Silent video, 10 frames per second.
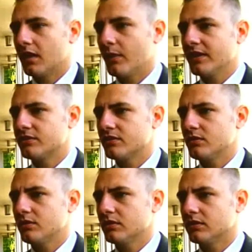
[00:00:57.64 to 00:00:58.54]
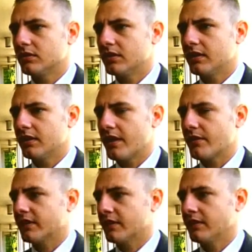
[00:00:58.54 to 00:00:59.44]
I went to
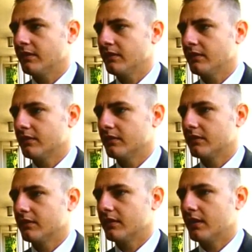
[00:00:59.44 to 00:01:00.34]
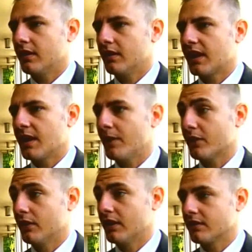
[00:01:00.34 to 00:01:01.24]
Herrick 9, came
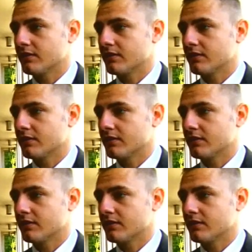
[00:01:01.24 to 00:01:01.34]
back early